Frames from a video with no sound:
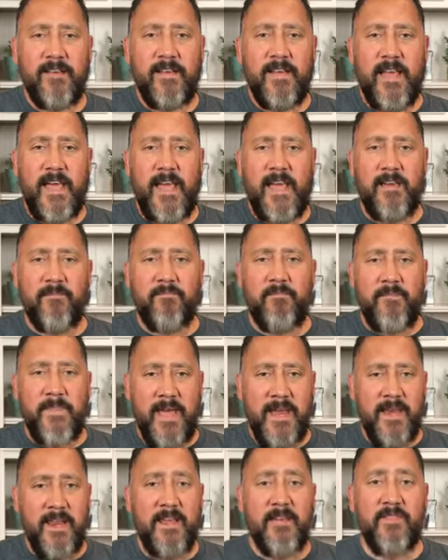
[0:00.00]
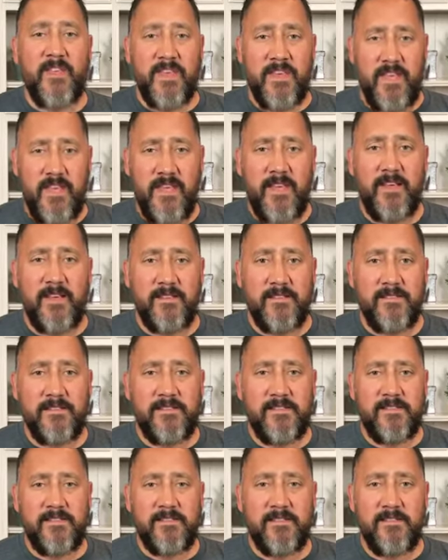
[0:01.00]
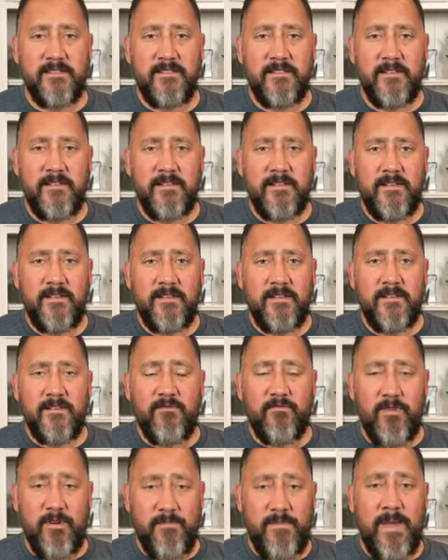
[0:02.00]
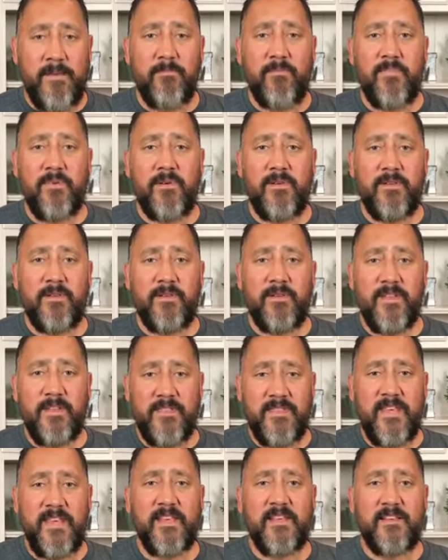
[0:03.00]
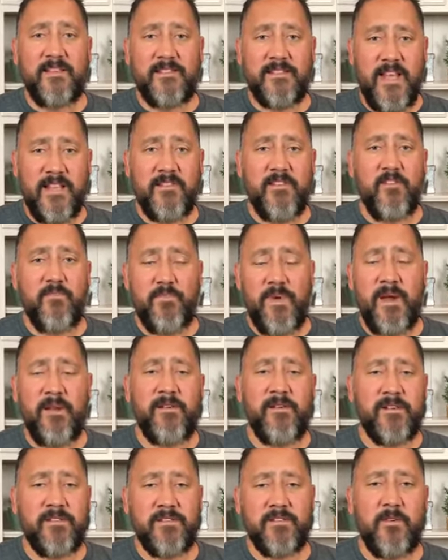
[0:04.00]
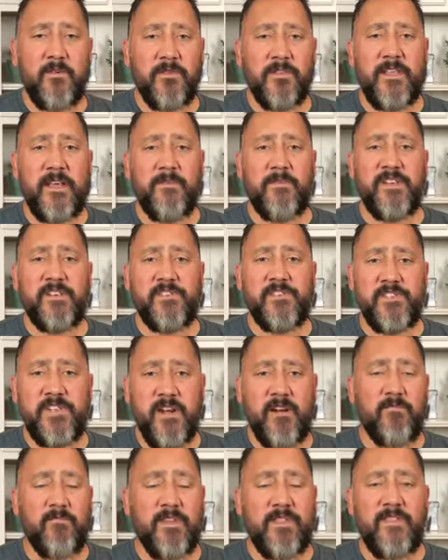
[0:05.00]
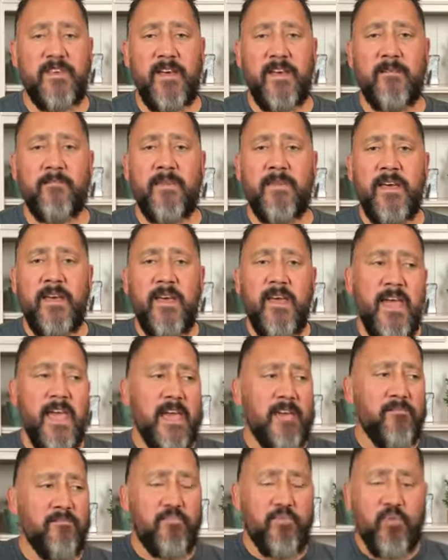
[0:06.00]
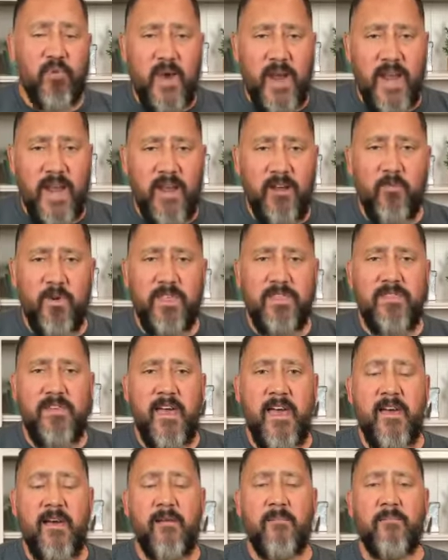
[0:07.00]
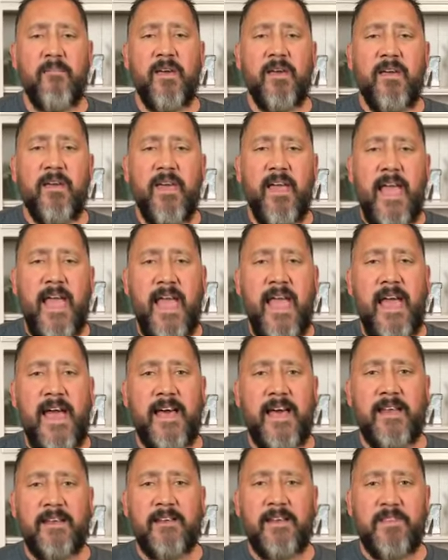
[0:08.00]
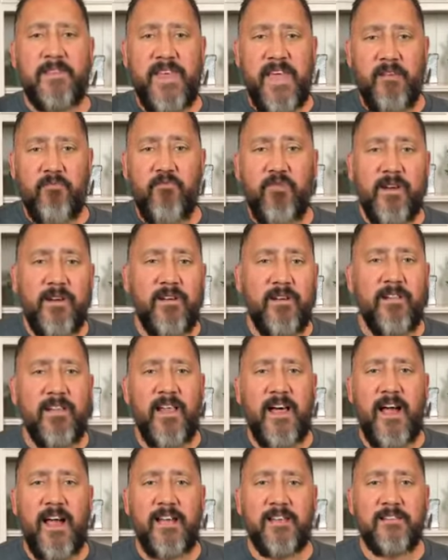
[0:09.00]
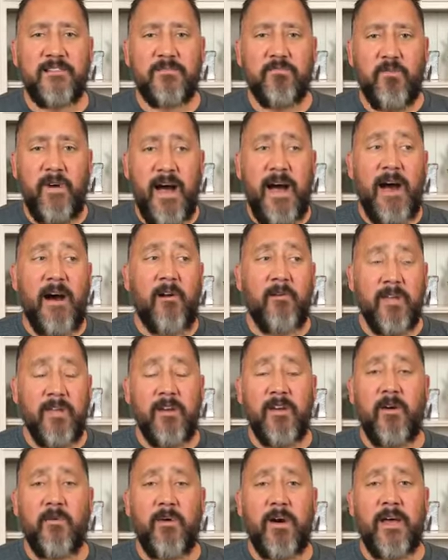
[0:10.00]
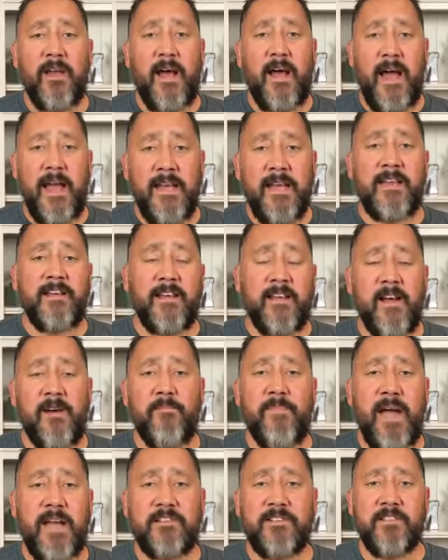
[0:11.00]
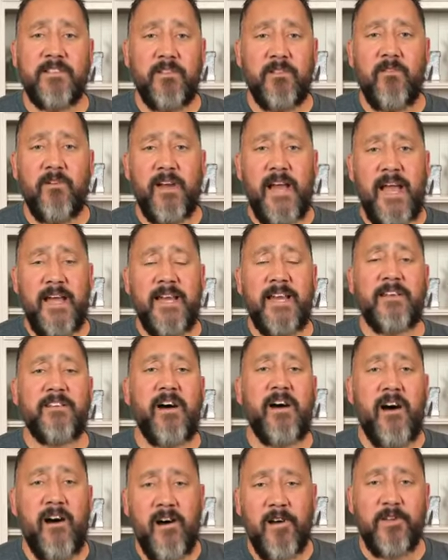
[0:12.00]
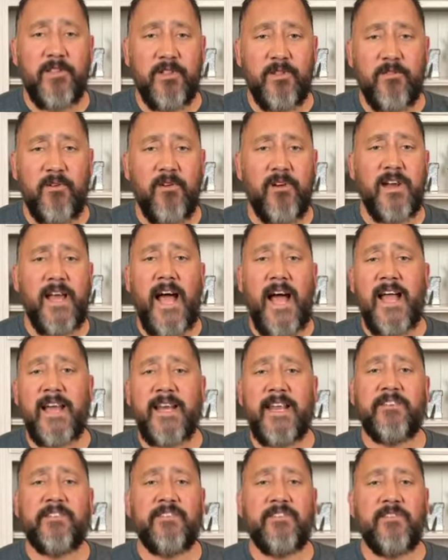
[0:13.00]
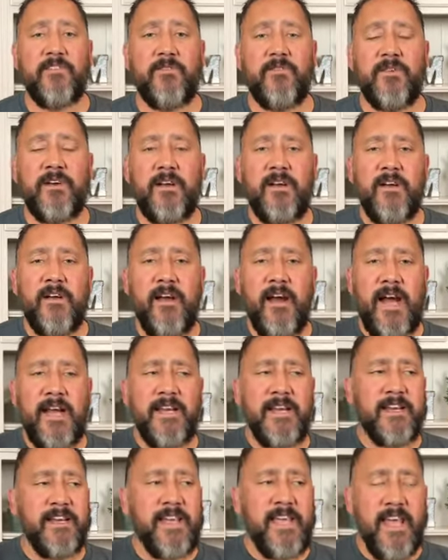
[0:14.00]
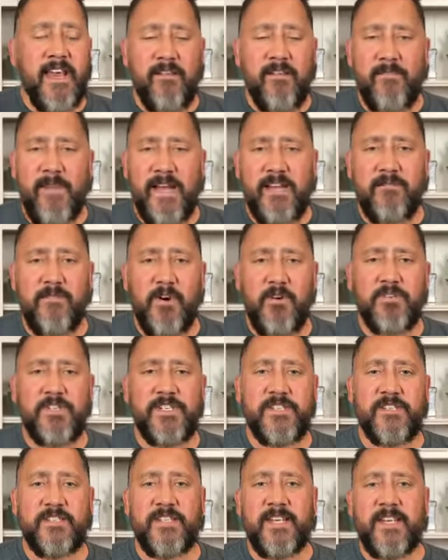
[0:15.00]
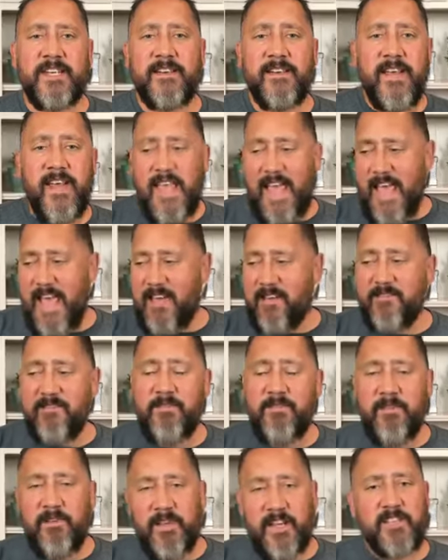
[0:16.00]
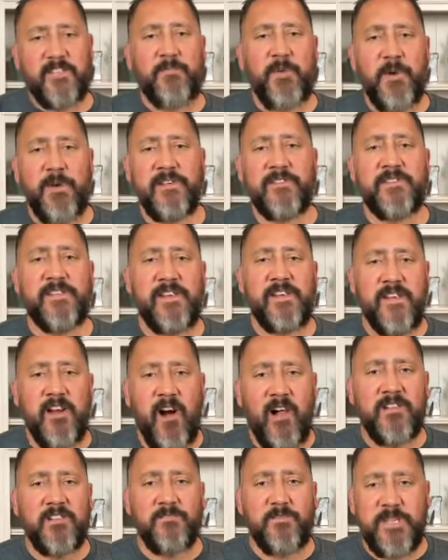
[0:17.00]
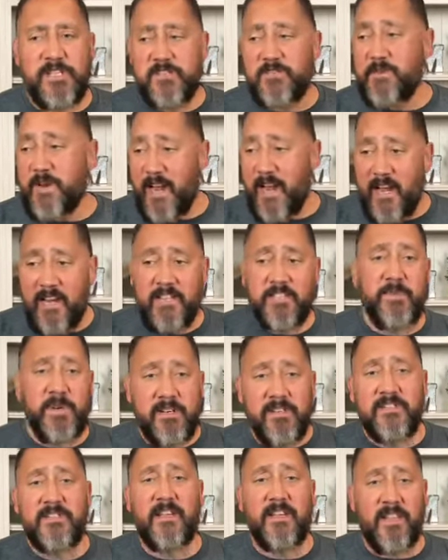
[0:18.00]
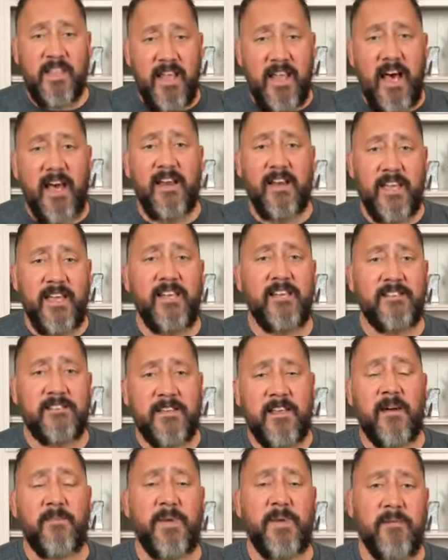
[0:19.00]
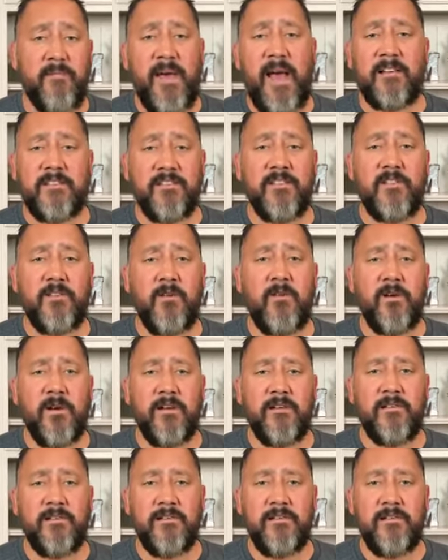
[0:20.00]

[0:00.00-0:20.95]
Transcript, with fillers: And many of the kids remembered the things that their parents told them and shared with them and prayed with them. And they realized, wow, you know what? I need to come back to the Lord. I need to honor the Lord. I need to I need to get in my devotions and and experiencing college ministry, I experienced a lot of kids coming back to the Lord.